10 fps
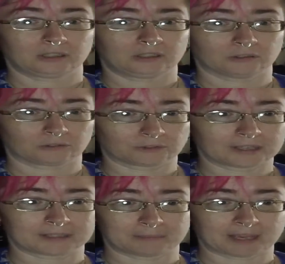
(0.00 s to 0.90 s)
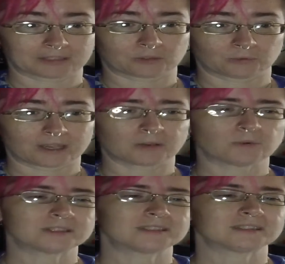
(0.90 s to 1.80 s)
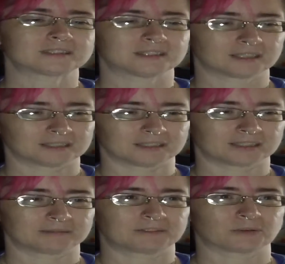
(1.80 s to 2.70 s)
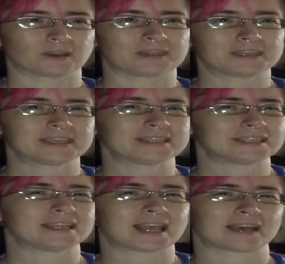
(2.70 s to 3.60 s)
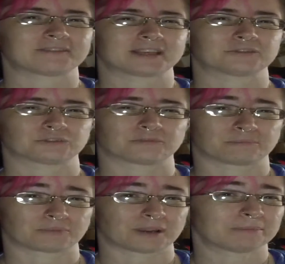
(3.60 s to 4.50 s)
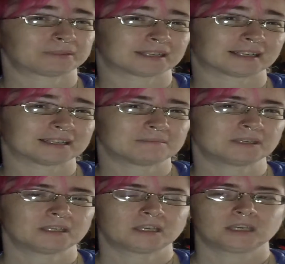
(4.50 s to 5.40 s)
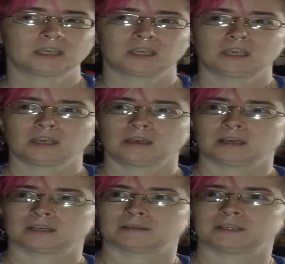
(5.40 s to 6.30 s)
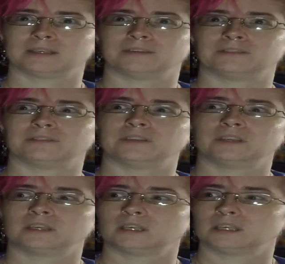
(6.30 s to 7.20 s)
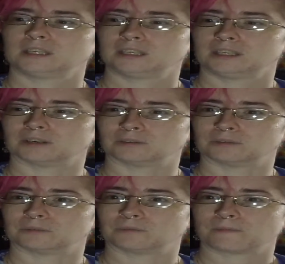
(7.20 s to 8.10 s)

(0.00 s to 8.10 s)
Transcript: you know grace had passed away and it wasn't sudden so i think he did have that sort of prep time and you know